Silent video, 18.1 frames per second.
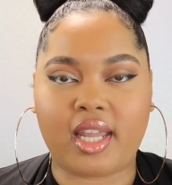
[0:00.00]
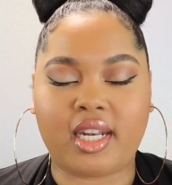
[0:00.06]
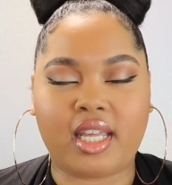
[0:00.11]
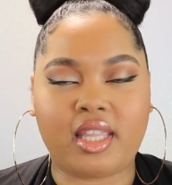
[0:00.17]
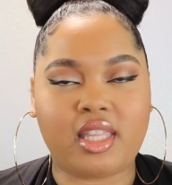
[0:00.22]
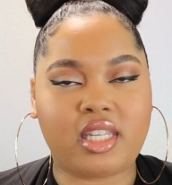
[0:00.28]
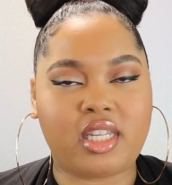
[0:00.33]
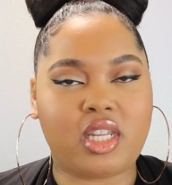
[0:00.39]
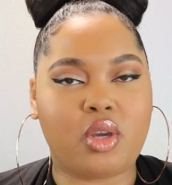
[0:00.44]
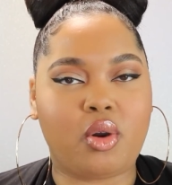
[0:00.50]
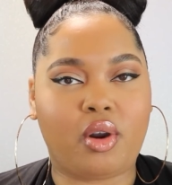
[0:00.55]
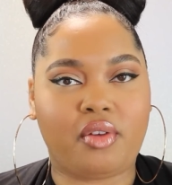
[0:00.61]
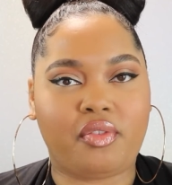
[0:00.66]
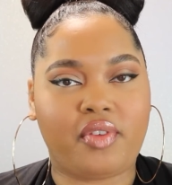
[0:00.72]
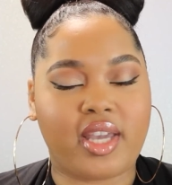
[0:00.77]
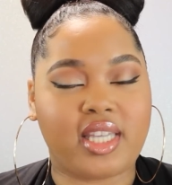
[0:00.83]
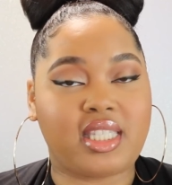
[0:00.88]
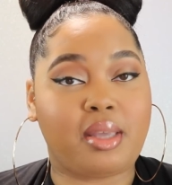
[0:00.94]
And in the Dior
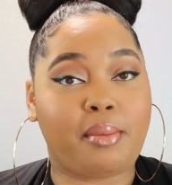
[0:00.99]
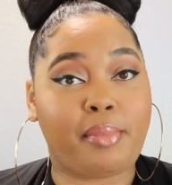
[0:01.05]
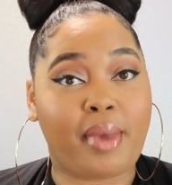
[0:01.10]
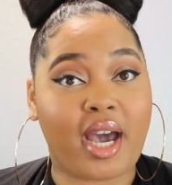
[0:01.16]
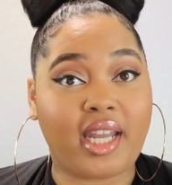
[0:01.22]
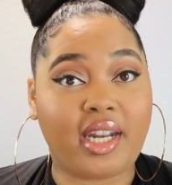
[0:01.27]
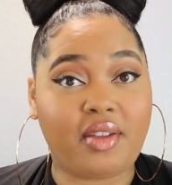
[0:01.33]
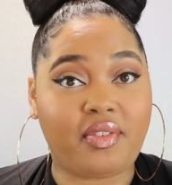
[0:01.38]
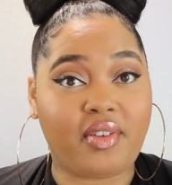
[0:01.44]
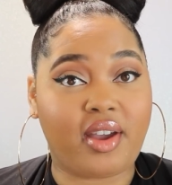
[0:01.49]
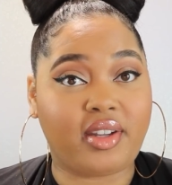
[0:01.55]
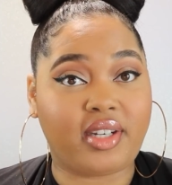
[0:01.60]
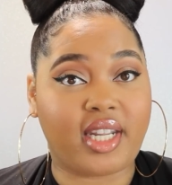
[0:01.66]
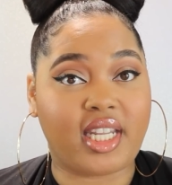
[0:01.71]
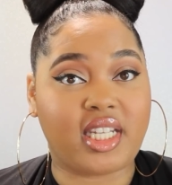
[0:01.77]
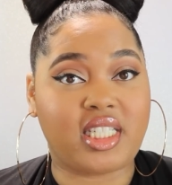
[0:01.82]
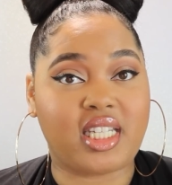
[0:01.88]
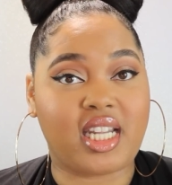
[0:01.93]
Face and Body
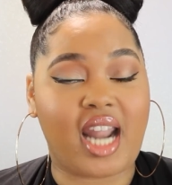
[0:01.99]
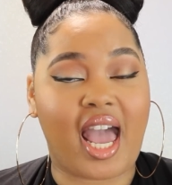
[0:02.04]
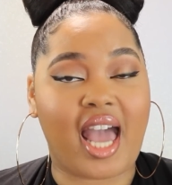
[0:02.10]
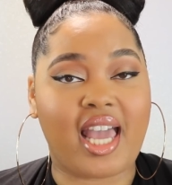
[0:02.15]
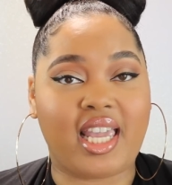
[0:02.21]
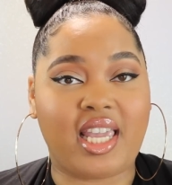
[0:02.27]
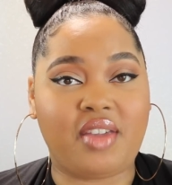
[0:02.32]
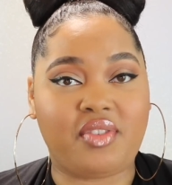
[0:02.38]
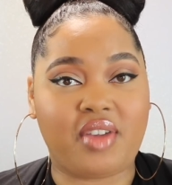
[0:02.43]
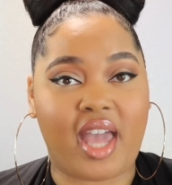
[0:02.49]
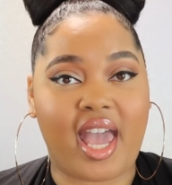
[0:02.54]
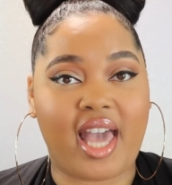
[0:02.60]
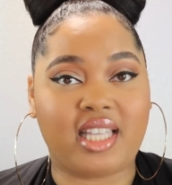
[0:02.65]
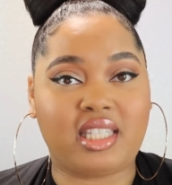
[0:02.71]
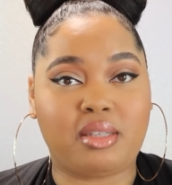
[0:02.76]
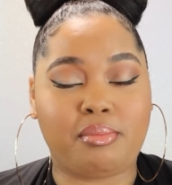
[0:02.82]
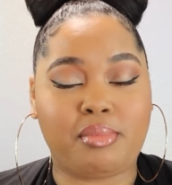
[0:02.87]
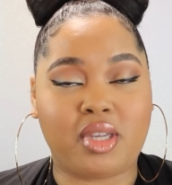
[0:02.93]
foundation, I even
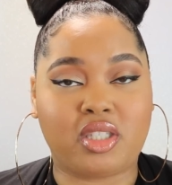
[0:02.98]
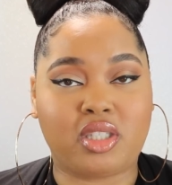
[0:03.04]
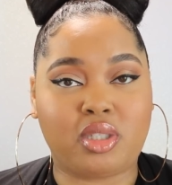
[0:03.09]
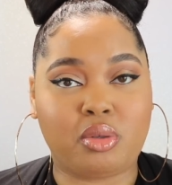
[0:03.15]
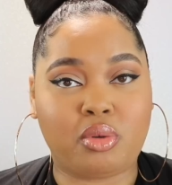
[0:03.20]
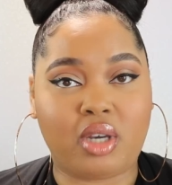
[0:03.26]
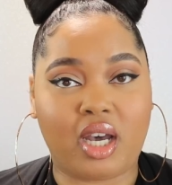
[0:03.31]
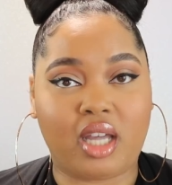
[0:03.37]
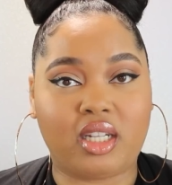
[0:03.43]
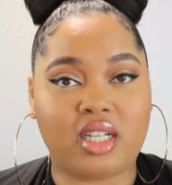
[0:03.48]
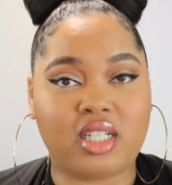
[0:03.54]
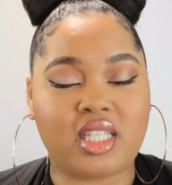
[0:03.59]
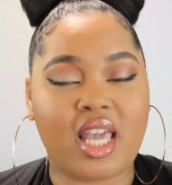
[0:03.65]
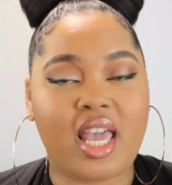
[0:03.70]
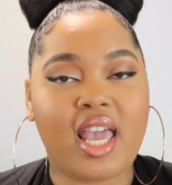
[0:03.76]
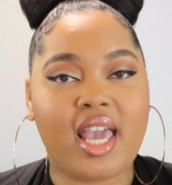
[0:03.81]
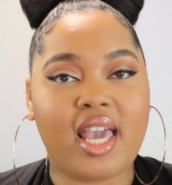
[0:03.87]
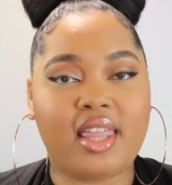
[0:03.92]
had to mix two colors
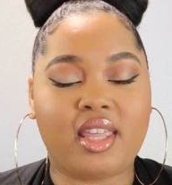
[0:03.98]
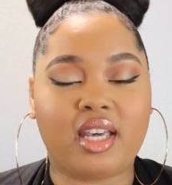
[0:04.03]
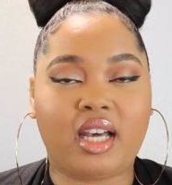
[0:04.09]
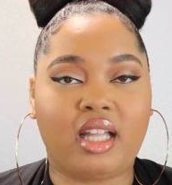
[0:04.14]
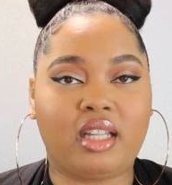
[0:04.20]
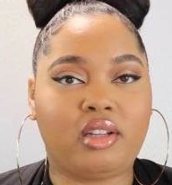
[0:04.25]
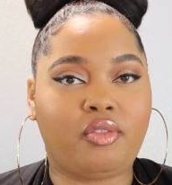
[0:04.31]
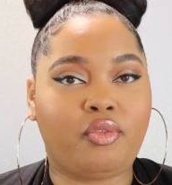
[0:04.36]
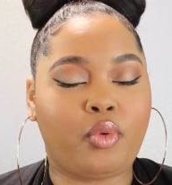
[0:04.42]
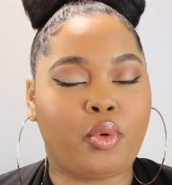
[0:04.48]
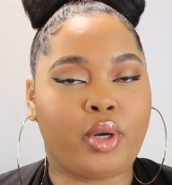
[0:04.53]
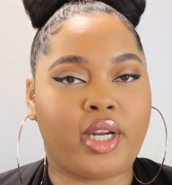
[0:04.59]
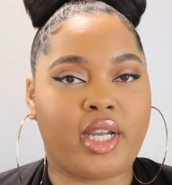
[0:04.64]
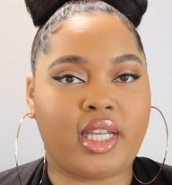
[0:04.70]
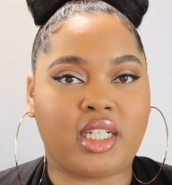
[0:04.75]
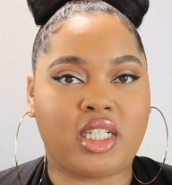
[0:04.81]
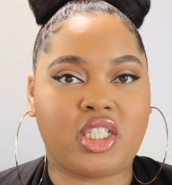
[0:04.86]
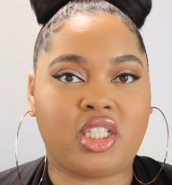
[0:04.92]
and the color
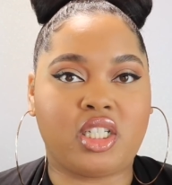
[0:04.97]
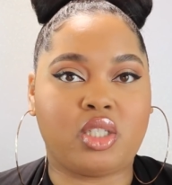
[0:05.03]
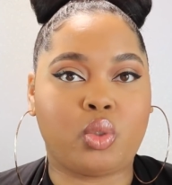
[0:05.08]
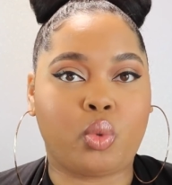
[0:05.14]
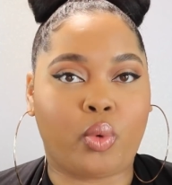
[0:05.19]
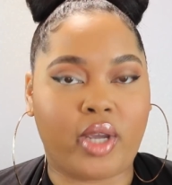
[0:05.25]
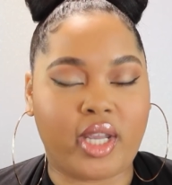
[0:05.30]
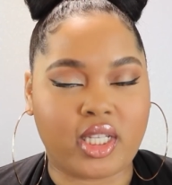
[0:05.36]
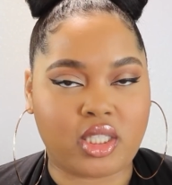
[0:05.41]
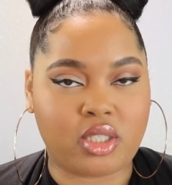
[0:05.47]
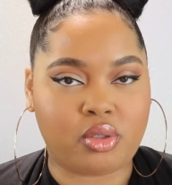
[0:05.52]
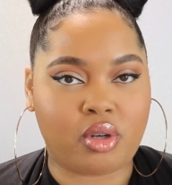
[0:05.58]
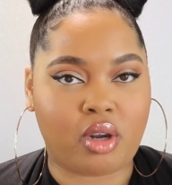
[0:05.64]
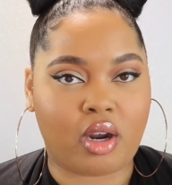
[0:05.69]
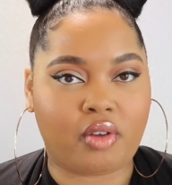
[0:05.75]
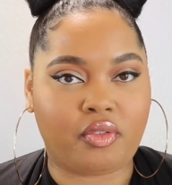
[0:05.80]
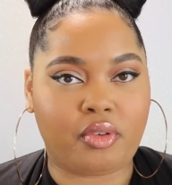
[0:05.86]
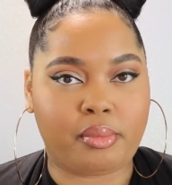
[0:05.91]
4N is just way too
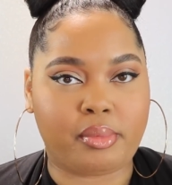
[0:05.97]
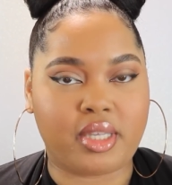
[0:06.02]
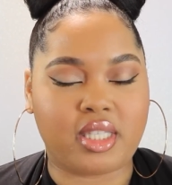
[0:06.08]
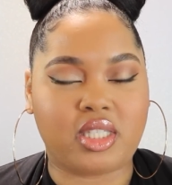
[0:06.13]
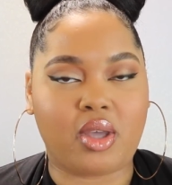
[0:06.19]
dark for me.